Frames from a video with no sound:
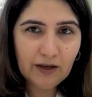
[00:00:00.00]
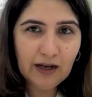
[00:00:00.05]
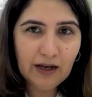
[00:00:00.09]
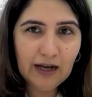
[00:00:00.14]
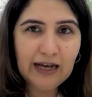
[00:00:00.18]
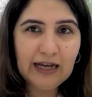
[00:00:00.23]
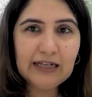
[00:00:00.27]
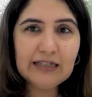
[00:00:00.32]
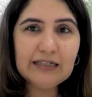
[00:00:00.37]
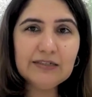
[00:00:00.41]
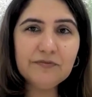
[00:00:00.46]

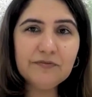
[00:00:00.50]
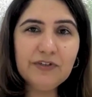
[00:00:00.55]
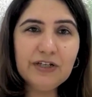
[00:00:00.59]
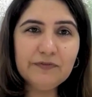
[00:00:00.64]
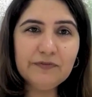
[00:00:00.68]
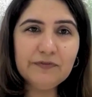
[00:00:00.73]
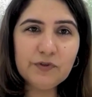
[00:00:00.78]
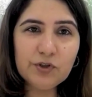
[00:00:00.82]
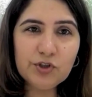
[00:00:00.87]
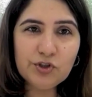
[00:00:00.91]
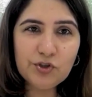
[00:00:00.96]
And we
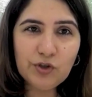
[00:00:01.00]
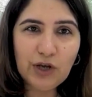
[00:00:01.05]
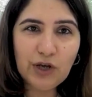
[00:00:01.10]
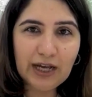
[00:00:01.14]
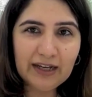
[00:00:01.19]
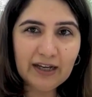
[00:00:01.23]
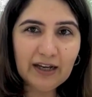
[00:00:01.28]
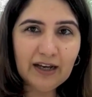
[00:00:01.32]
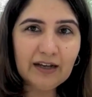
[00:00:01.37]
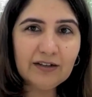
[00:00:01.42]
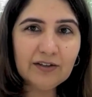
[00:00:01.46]
have to try
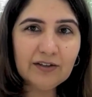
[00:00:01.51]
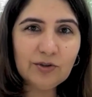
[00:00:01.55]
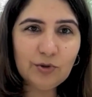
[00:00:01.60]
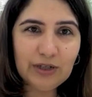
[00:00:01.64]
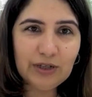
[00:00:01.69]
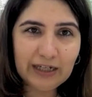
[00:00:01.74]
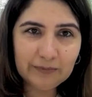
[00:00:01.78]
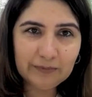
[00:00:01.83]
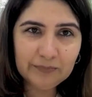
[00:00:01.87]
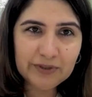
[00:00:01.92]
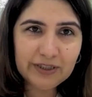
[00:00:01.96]
and
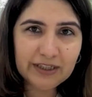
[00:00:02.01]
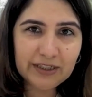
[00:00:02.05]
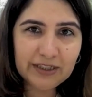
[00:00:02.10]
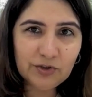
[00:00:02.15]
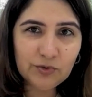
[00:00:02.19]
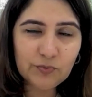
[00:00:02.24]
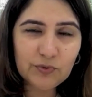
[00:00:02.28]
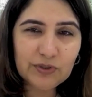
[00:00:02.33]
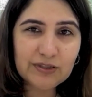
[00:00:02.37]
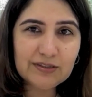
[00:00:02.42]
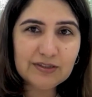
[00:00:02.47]
collaborate
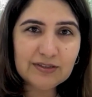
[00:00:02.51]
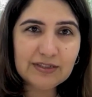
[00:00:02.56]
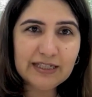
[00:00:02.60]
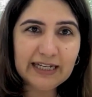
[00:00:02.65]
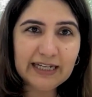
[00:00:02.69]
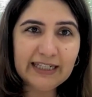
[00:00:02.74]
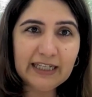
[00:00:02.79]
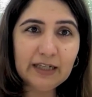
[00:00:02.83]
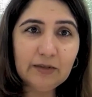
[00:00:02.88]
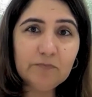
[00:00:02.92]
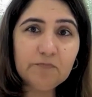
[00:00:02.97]
towards
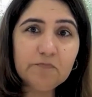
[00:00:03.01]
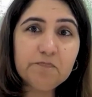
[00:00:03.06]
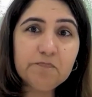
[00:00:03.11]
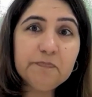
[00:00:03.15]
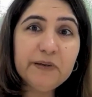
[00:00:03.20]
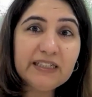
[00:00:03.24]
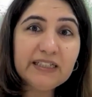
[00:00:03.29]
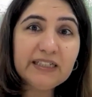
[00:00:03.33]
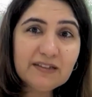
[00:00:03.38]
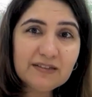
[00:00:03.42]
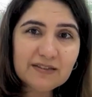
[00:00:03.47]
getting
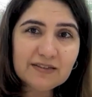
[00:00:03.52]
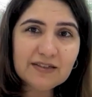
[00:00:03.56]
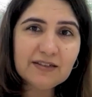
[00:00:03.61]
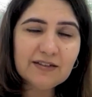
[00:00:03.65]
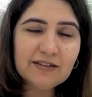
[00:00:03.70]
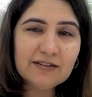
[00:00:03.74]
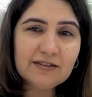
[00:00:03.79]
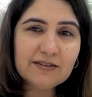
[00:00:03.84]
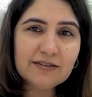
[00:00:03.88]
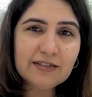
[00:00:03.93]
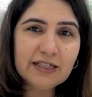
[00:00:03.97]
better
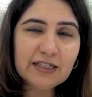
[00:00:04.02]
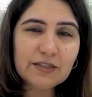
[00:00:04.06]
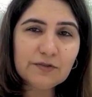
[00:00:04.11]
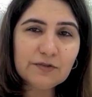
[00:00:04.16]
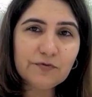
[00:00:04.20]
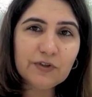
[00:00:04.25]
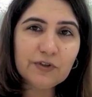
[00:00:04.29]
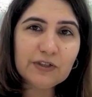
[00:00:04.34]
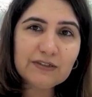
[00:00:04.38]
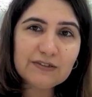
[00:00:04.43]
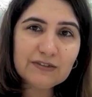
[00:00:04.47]
statistics
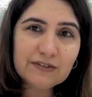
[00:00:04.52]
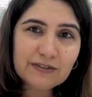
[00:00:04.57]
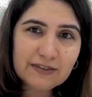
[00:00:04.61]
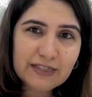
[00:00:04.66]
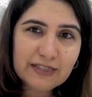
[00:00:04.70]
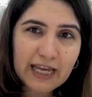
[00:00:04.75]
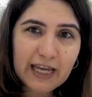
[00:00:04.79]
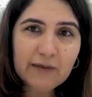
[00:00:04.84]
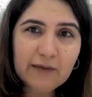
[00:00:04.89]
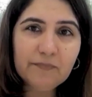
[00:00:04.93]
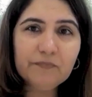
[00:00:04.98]
for the
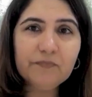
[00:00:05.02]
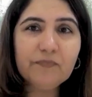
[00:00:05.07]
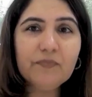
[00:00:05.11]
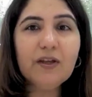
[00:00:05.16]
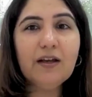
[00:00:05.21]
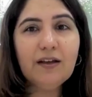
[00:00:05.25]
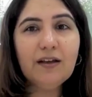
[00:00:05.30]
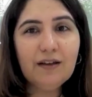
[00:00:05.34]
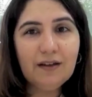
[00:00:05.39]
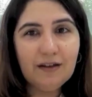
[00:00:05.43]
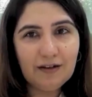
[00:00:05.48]
same
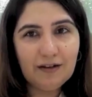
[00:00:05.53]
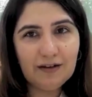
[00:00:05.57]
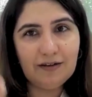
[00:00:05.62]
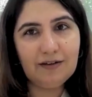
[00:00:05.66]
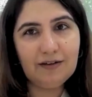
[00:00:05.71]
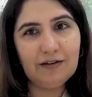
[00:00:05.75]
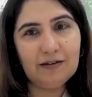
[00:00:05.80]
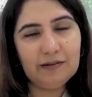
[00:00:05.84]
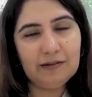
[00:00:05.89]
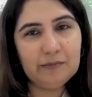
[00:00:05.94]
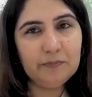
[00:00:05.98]

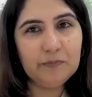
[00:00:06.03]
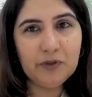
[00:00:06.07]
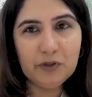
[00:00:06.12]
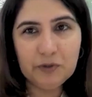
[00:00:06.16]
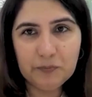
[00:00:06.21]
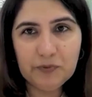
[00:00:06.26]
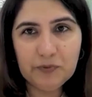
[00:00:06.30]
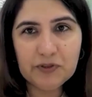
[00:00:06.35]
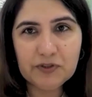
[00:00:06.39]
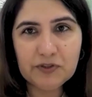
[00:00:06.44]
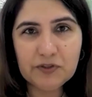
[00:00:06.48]

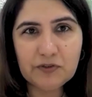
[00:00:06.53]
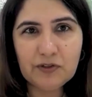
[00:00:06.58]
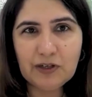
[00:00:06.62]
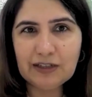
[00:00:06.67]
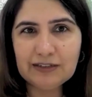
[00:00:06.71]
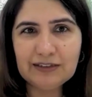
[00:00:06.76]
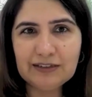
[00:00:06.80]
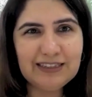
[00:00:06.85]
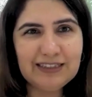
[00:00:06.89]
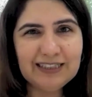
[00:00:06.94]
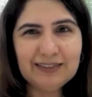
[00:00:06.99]
purpose
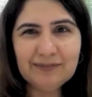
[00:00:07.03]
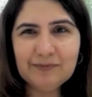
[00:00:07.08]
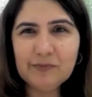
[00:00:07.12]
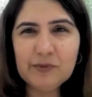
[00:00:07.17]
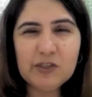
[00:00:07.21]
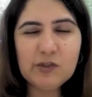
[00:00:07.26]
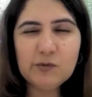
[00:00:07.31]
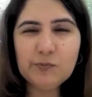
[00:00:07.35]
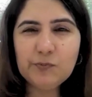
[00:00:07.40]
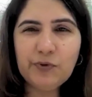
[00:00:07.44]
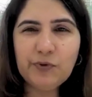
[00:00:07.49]
rather
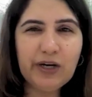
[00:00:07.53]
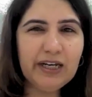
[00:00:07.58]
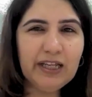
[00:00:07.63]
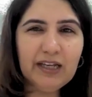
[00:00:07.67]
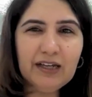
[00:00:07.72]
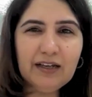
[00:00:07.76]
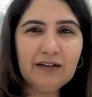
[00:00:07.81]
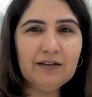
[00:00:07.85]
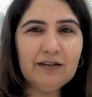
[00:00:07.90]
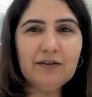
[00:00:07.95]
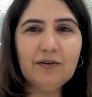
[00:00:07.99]
than
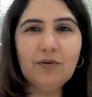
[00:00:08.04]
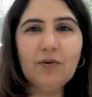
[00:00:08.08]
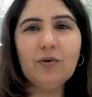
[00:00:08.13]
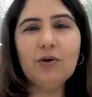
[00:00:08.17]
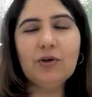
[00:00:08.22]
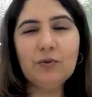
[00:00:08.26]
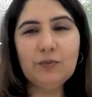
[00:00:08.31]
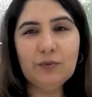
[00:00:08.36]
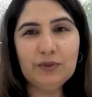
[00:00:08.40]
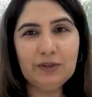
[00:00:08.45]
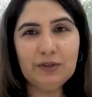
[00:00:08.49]
spreading
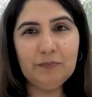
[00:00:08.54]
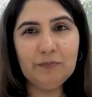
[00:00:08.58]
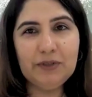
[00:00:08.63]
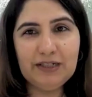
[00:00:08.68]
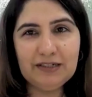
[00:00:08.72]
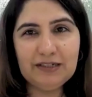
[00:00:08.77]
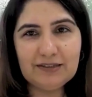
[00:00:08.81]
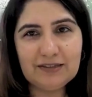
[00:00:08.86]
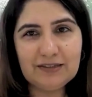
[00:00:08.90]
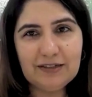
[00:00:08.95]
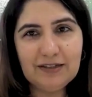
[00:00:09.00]
all over the
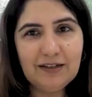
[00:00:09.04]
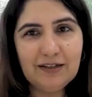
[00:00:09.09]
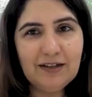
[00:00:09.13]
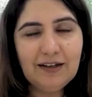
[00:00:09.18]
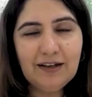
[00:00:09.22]
place.